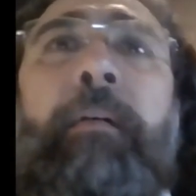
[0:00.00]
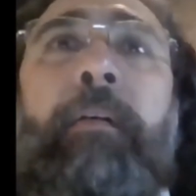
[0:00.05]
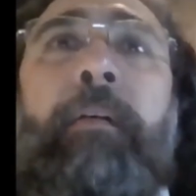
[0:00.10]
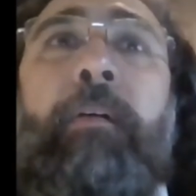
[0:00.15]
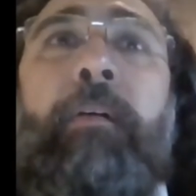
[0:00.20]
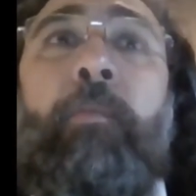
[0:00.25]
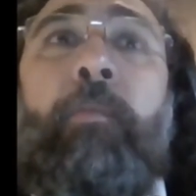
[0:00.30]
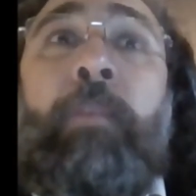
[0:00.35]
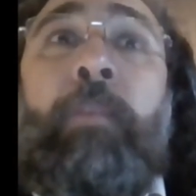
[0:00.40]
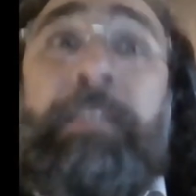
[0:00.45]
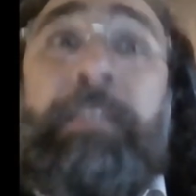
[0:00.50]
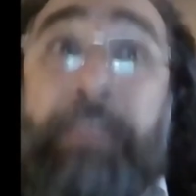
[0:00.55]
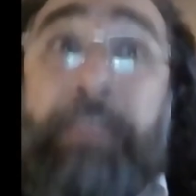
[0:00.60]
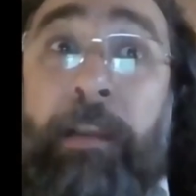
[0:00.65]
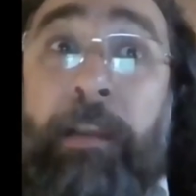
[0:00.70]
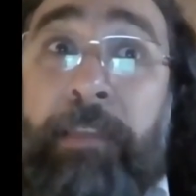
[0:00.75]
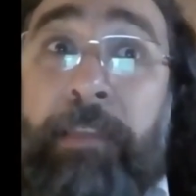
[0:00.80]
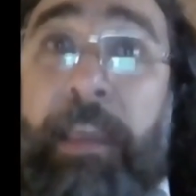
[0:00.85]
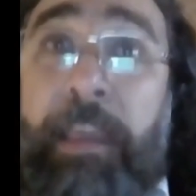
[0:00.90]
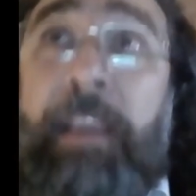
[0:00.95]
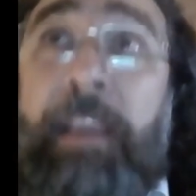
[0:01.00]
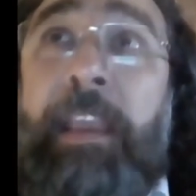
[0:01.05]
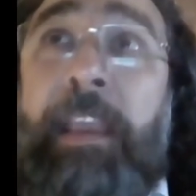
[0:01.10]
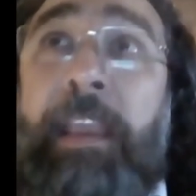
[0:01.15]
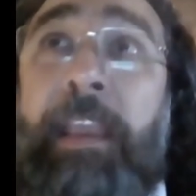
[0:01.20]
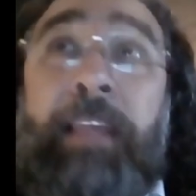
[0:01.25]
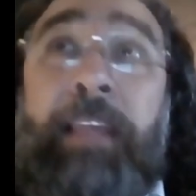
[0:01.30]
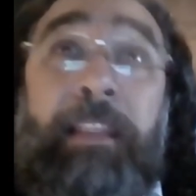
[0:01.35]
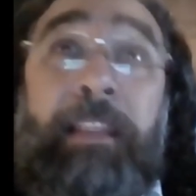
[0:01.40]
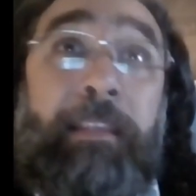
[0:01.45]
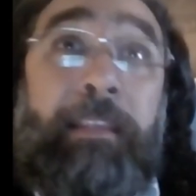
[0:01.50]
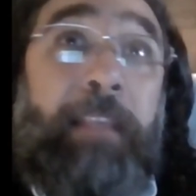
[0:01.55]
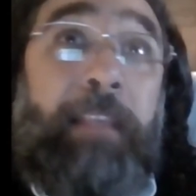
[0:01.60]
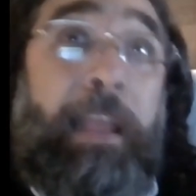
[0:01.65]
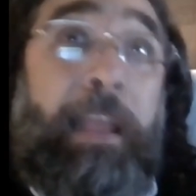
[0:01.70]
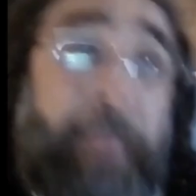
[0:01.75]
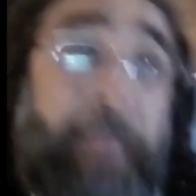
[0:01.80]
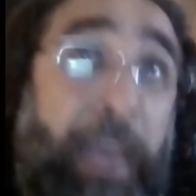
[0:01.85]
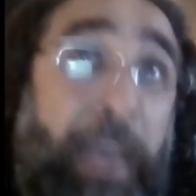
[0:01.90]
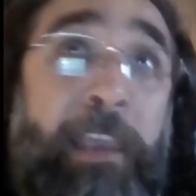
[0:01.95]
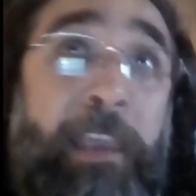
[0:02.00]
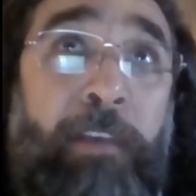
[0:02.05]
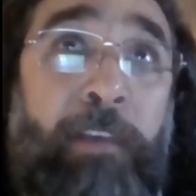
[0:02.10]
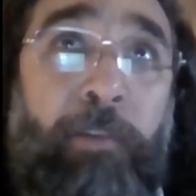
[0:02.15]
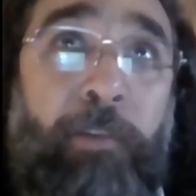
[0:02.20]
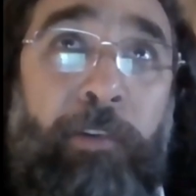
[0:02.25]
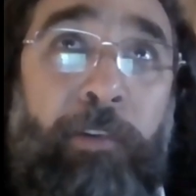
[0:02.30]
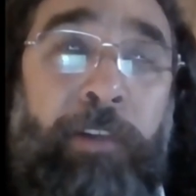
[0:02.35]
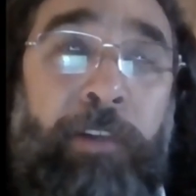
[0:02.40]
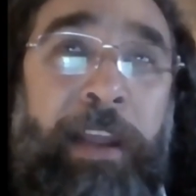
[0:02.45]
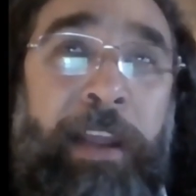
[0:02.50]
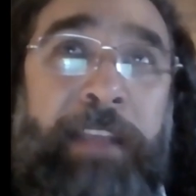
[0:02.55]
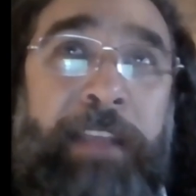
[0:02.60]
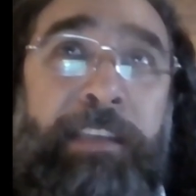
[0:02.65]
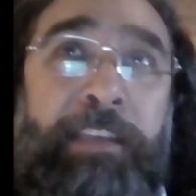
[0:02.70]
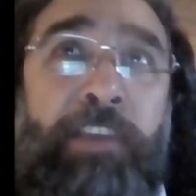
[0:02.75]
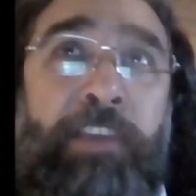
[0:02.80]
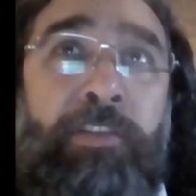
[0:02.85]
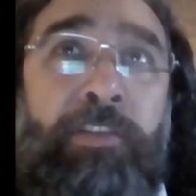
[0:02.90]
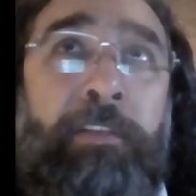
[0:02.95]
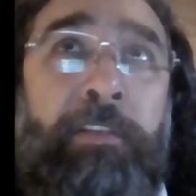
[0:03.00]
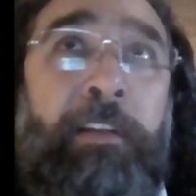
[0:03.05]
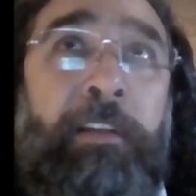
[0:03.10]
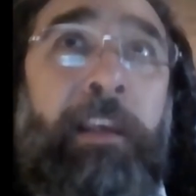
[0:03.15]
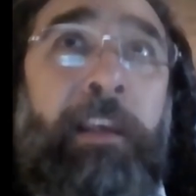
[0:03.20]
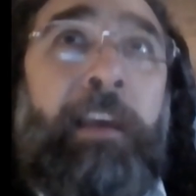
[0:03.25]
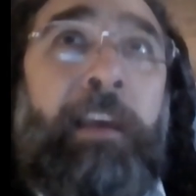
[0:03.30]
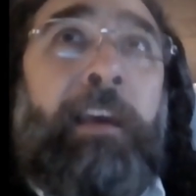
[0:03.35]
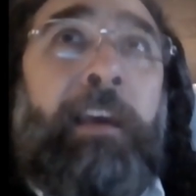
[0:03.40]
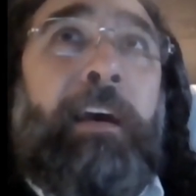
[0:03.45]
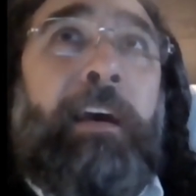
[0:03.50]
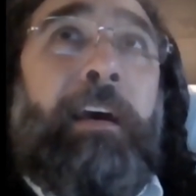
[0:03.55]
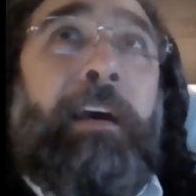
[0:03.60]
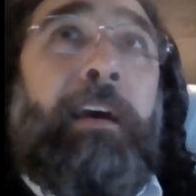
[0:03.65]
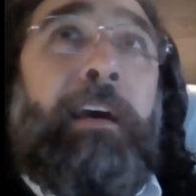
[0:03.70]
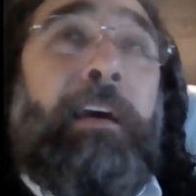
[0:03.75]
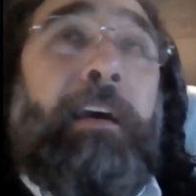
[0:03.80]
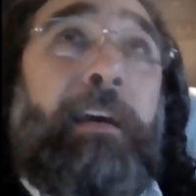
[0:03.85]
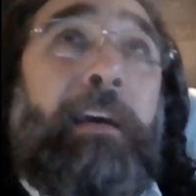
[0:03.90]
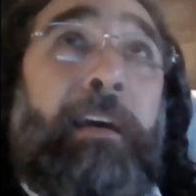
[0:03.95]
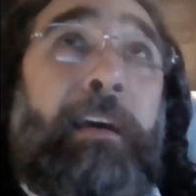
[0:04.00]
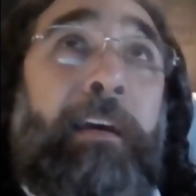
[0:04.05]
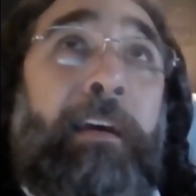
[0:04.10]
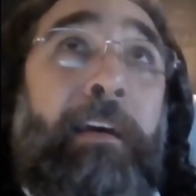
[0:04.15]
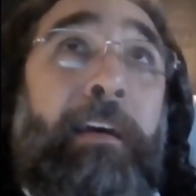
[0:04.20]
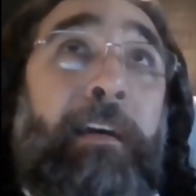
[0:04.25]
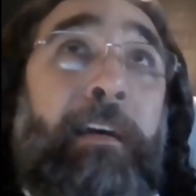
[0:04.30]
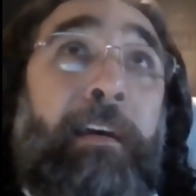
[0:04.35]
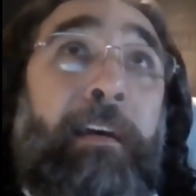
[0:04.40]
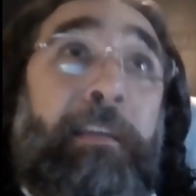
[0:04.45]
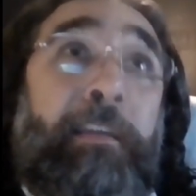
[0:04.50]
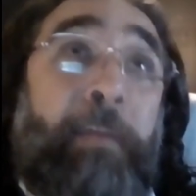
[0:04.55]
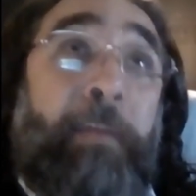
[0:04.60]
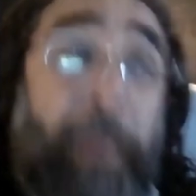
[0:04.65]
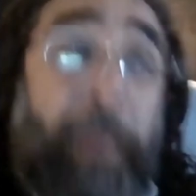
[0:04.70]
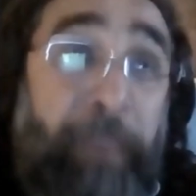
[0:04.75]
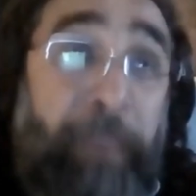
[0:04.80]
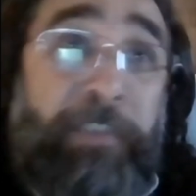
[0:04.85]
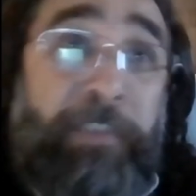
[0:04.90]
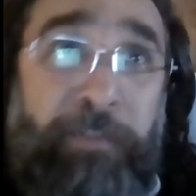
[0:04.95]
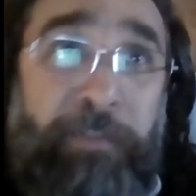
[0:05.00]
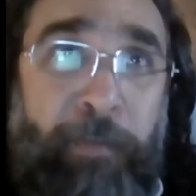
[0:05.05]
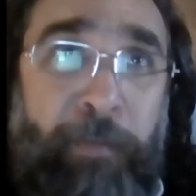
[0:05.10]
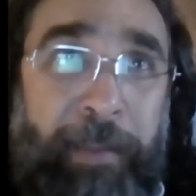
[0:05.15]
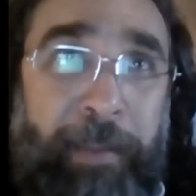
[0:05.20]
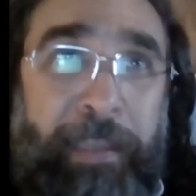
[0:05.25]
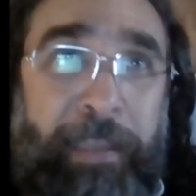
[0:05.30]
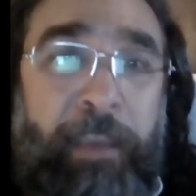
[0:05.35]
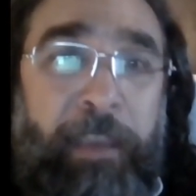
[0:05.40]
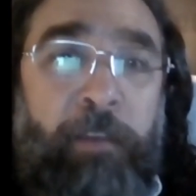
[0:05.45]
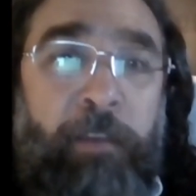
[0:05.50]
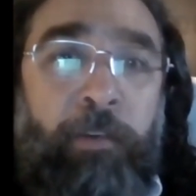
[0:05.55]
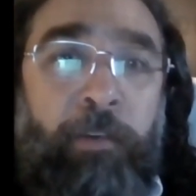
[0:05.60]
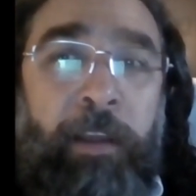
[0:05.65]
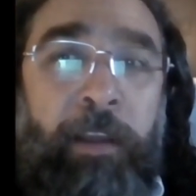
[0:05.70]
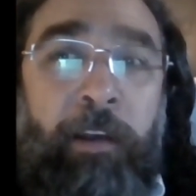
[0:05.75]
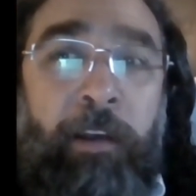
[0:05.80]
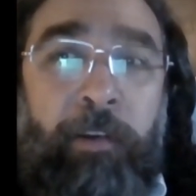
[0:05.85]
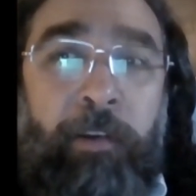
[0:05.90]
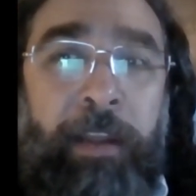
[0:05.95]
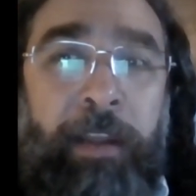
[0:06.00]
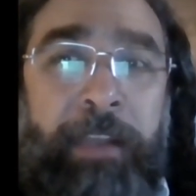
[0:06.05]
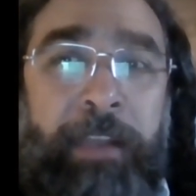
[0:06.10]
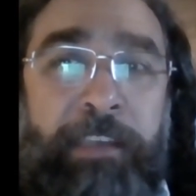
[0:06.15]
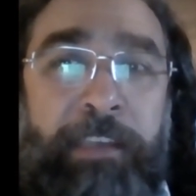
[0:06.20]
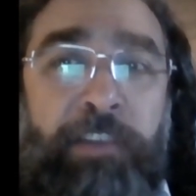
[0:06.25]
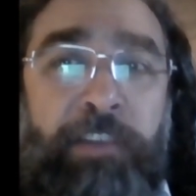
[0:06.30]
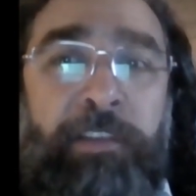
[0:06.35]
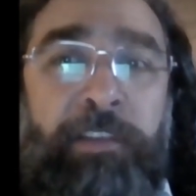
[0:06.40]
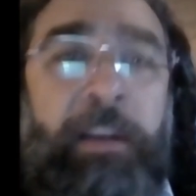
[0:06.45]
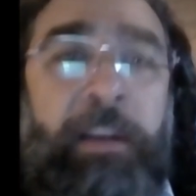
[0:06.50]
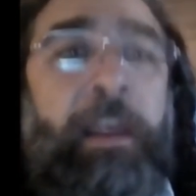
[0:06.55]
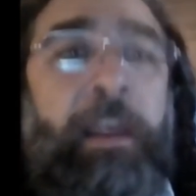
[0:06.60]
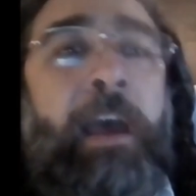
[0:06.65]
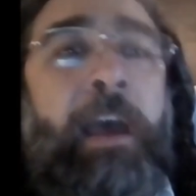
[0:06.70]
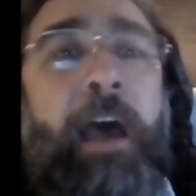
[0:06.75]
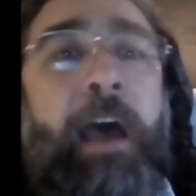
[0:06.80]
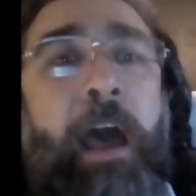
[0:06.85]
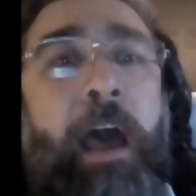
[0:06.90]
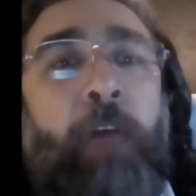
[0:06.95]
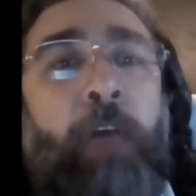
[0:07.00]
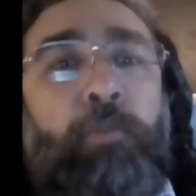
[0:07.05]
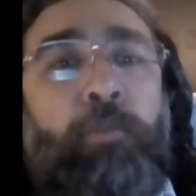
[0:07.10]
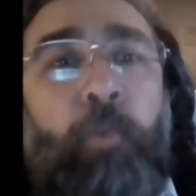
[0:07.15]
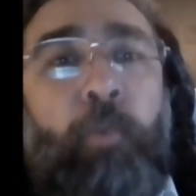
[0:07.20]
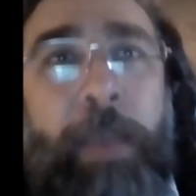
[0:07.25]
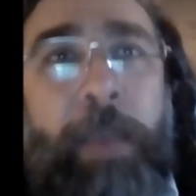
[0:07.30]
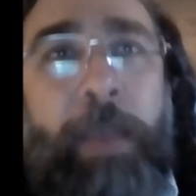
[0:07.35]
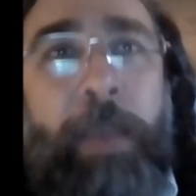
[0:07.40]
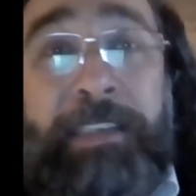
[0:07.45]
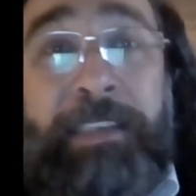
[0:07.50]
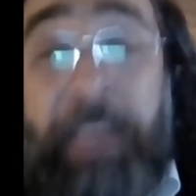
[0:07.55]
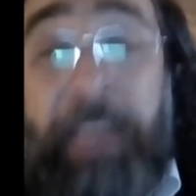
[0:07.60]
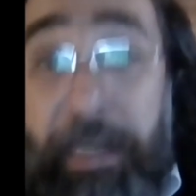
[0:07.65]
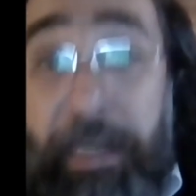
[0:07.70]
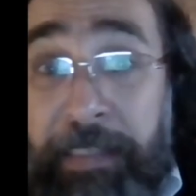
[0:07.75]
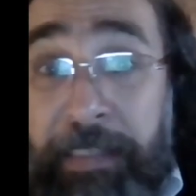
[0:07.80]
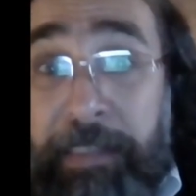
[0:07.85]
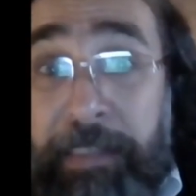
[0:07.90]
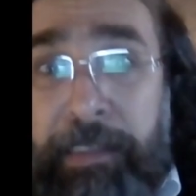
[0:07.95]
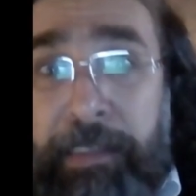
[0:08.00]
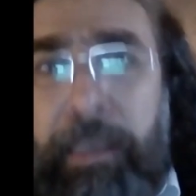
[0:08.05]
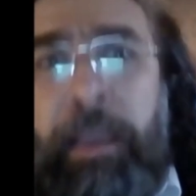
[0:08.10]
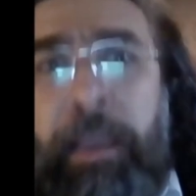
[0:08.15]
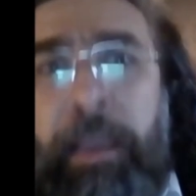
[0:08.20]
will start thinking that attacking your organization, the benefits from attacking your organization outweighs the risks.